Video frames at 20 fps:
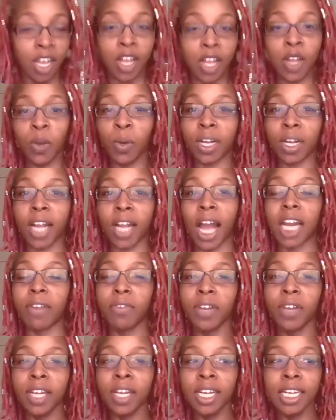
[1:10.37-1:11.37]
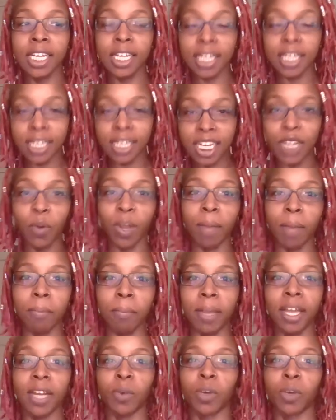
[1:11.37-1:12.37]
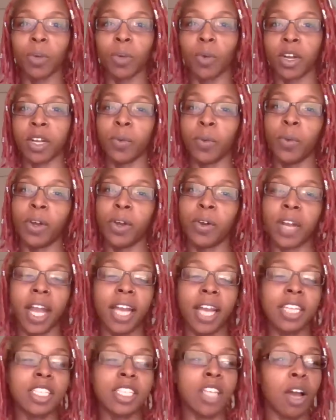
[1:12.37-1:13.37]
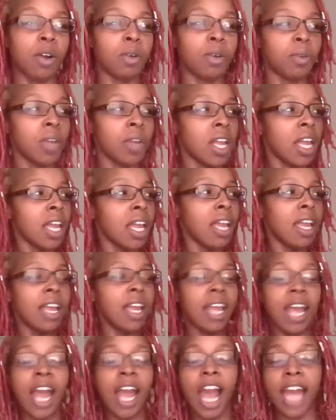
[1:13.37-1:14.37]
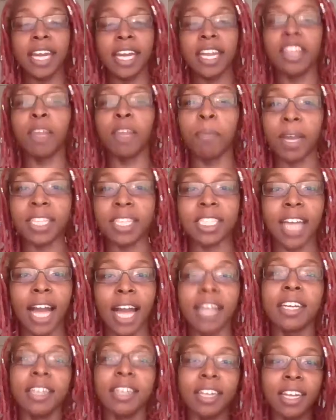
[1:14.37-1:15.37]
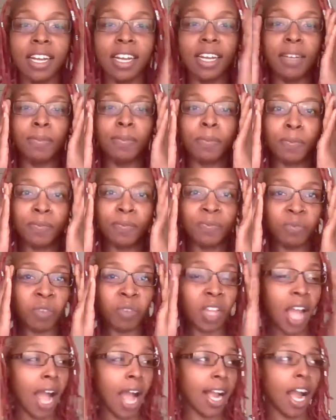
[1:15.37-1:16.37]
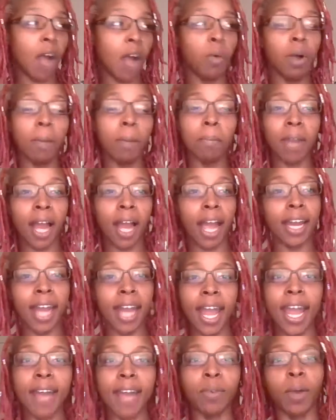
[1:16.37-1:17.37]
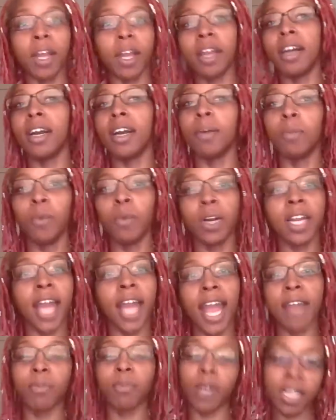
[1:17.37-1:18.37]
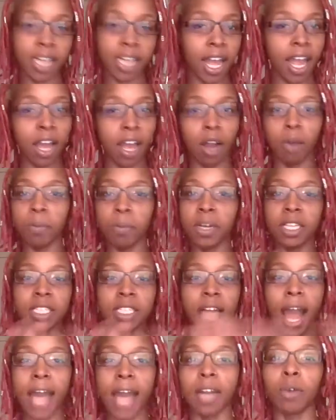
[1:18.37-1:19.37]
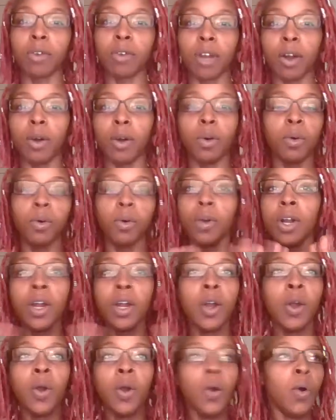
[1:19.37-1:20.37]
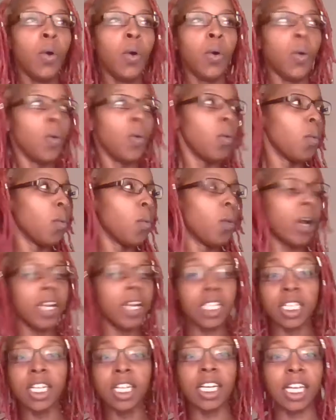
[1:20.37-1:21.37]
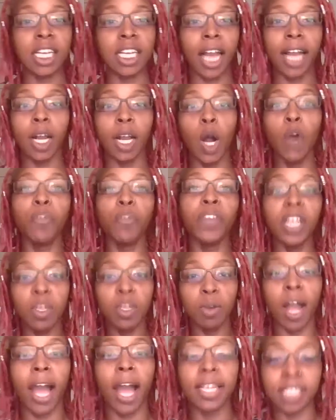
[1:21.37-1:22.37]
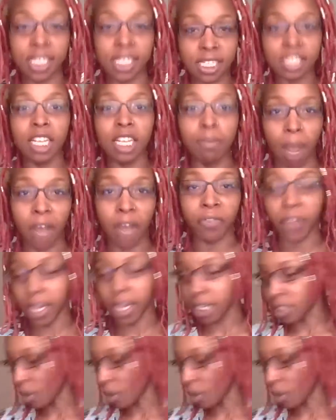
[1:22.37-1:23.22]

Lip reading: what kind of equipment we're working with, okay? So I did the best that I could. I got one blind halfway up, one halfway down, because I don't know what it's looking like. Hopefully you guys can see my face,